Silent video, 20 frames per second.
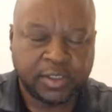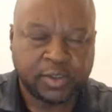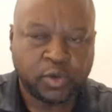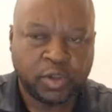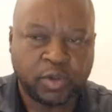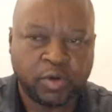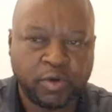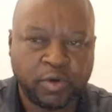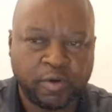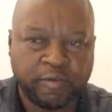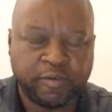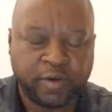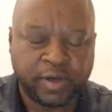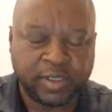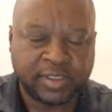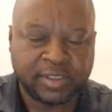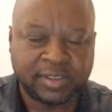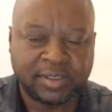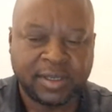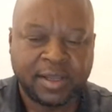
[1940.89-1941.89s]
So there were no
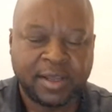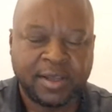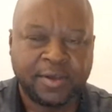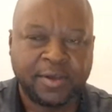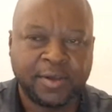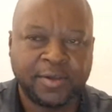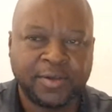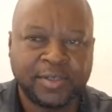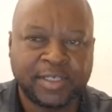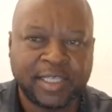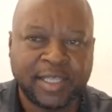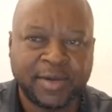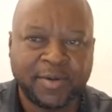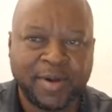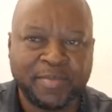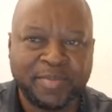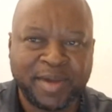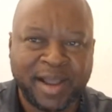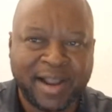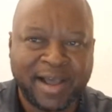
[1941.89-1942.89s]
voice. You see the
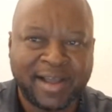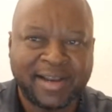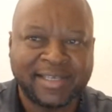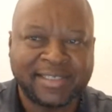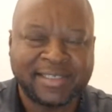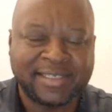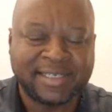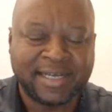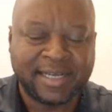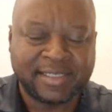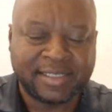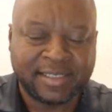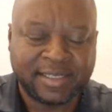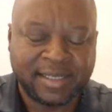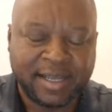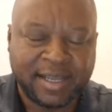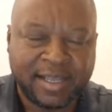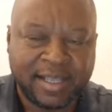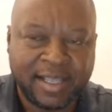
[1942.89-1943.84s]
way Bernard is dressed.